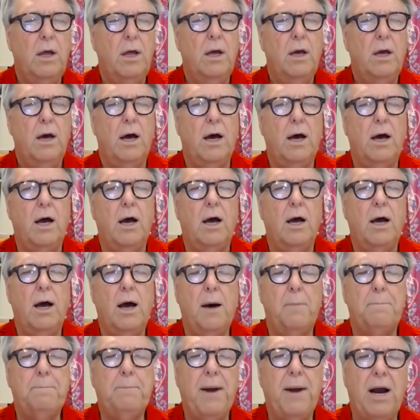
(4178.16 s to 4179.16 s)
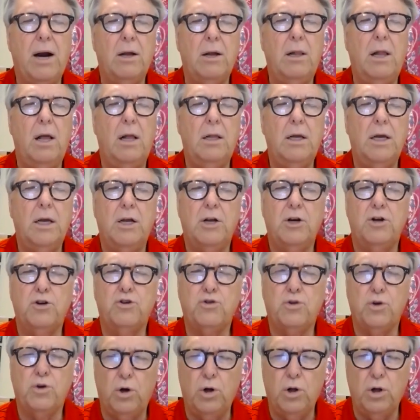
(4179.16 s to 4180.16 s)
a paralleling
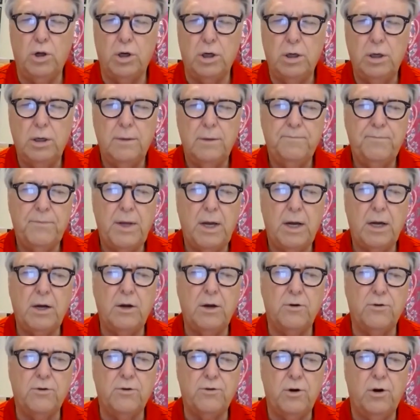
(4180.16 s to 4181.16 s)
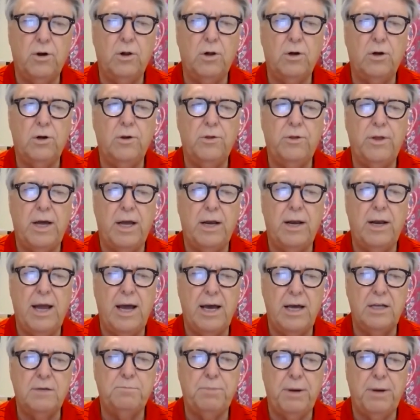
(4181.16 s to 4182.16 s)
controller, a controller that
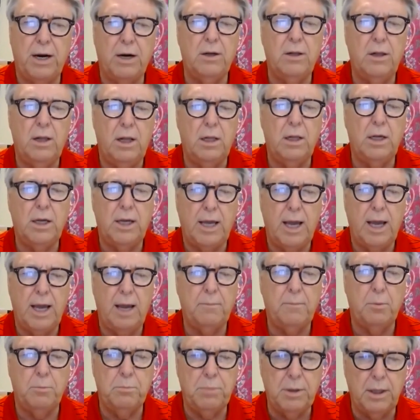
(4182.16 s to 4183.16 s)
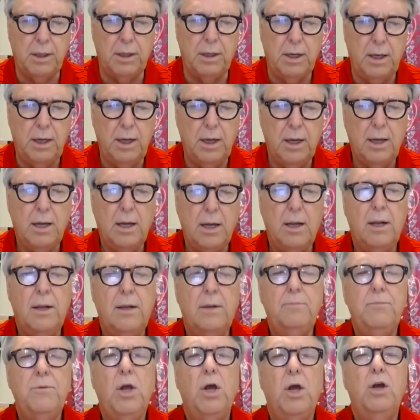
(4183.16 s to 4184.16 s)
has paralleling capability.
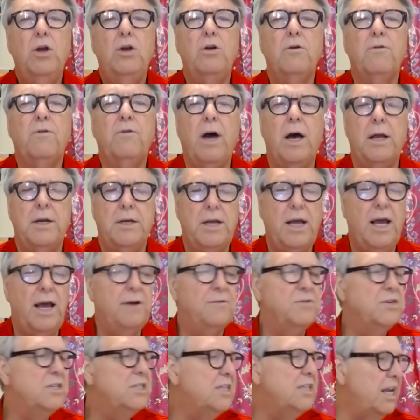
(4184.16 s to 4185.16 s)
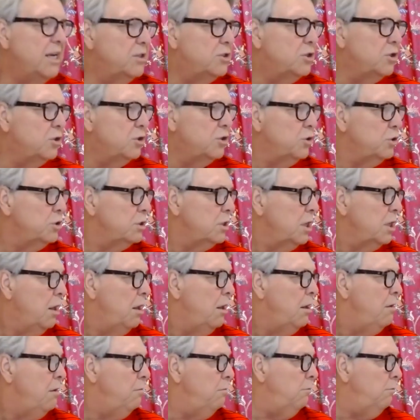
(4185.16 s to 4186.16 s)
You've got to have sensors
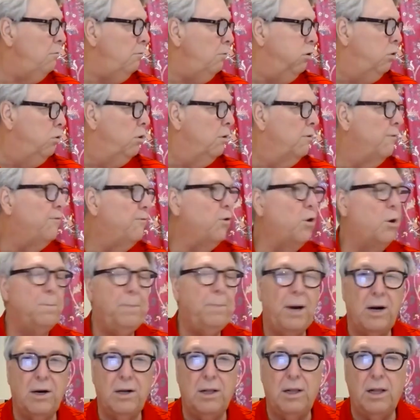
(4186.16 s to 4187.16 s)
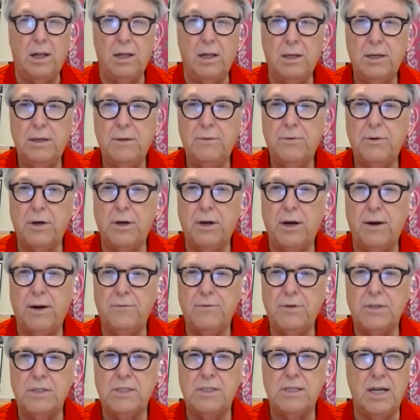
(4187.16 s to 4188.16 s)
for paralleling. They're going to
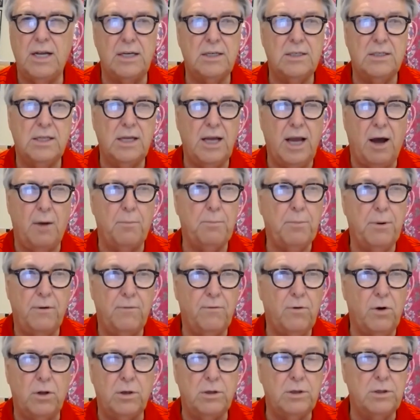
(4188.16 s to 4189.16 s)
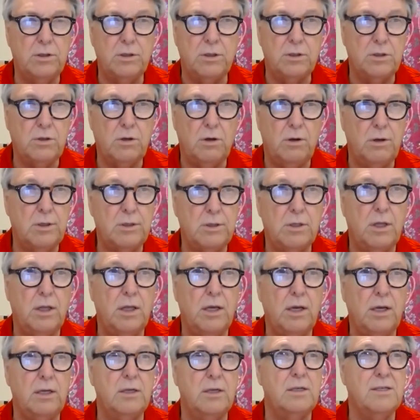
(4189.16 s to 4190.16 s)
have to sense the output voltage and so on so
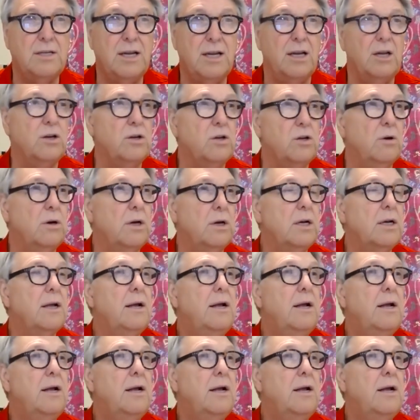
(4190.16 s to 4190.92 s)
they can sync to it.